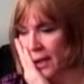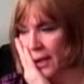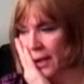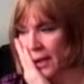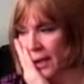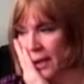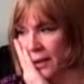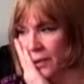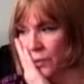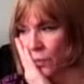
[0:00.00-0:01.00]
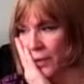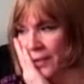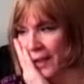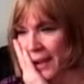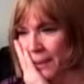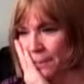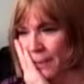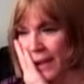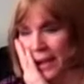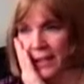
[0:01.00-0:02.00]
And what they
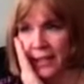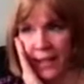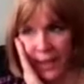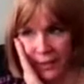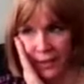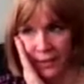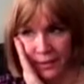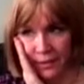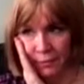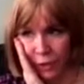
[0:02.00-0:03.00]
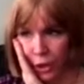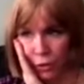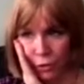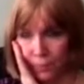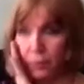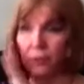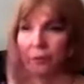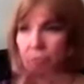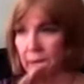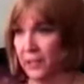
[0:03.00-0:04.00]
paid to have it was huge,
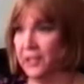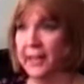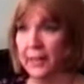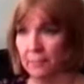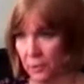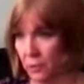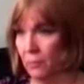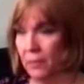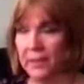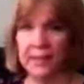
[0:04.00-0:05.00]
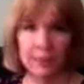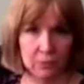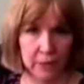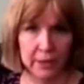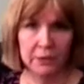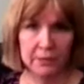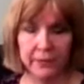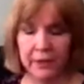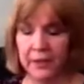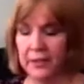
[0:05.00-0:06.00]
beautiful ranch. Dad, and Dean Ray knows
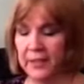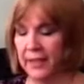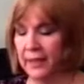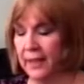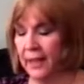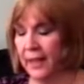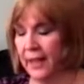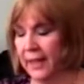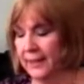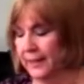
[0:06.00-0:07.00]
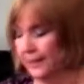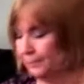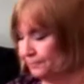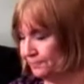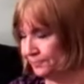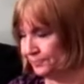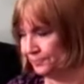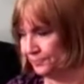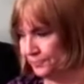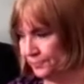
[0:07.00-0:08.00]
my father, Dad. And
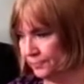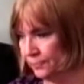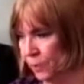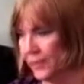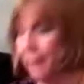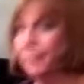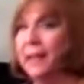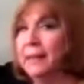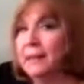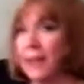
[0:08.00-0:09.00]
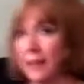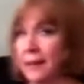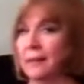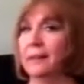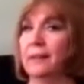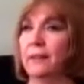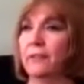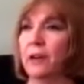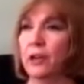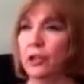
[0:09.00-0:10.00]
what they paid then
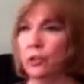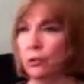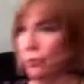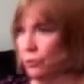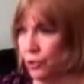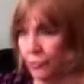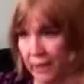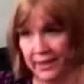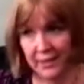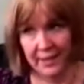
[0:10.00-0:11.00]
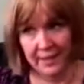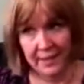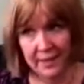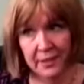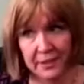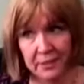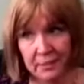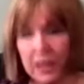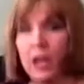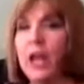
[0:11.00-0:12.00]
for a huge ranch like that,
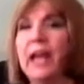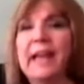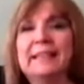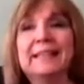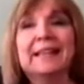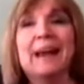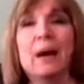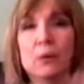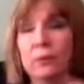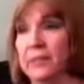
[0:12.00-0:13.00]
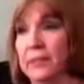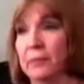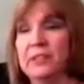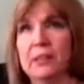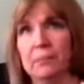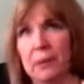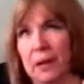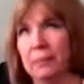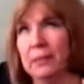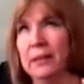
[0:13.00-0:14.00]
custom made, is not what it would sell. It would sell
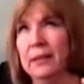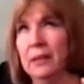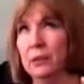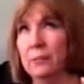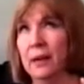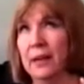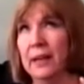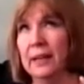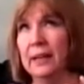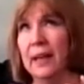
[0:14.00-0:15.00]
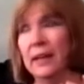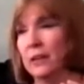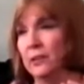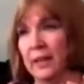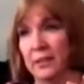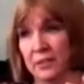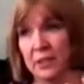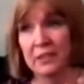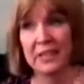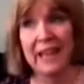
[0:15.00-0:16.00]
probably in a good market
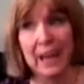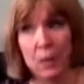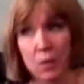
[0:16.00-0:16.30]
$900,000 now.